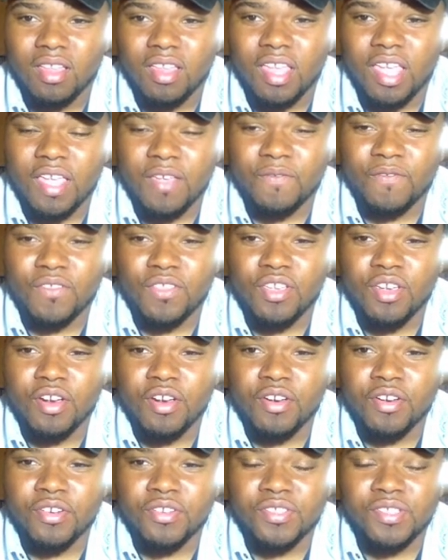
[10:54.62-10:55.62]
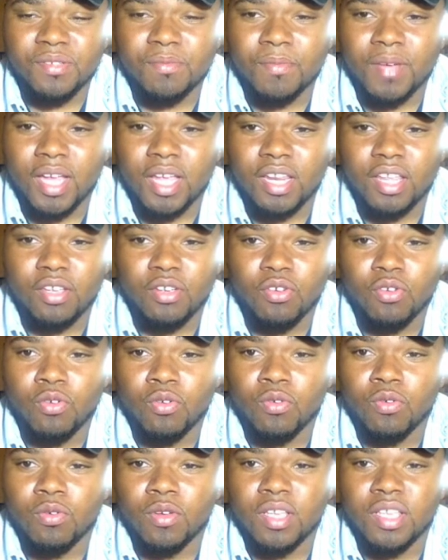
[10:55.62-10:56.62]
If you're somebody
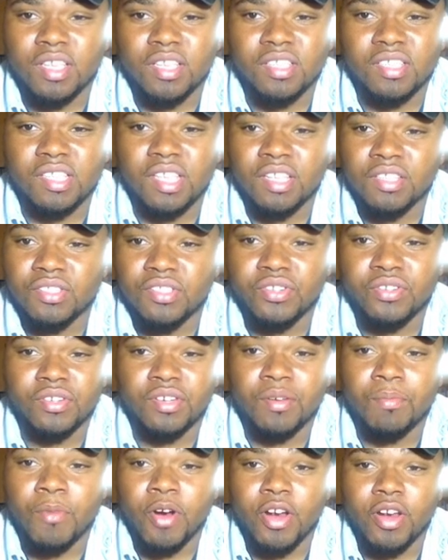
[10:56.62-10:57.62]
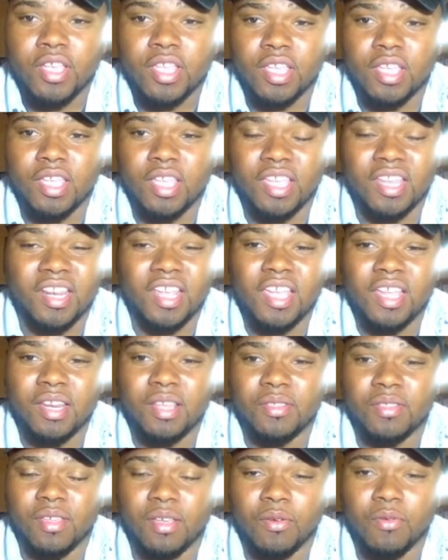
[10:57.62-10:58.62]
who is entering the market in
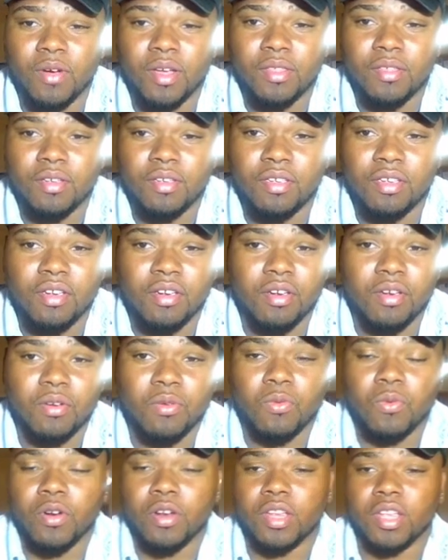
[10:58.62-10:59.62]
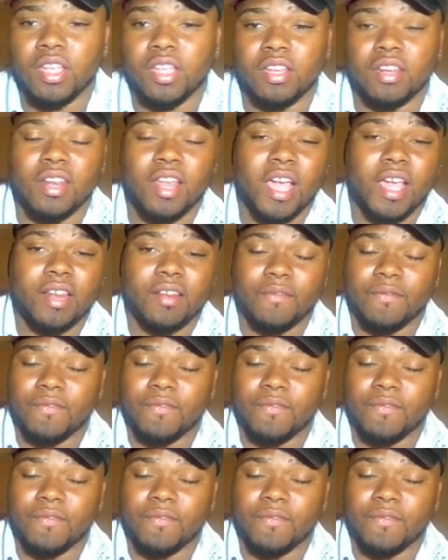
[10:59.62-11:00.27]
anything, whether you're working a 9 to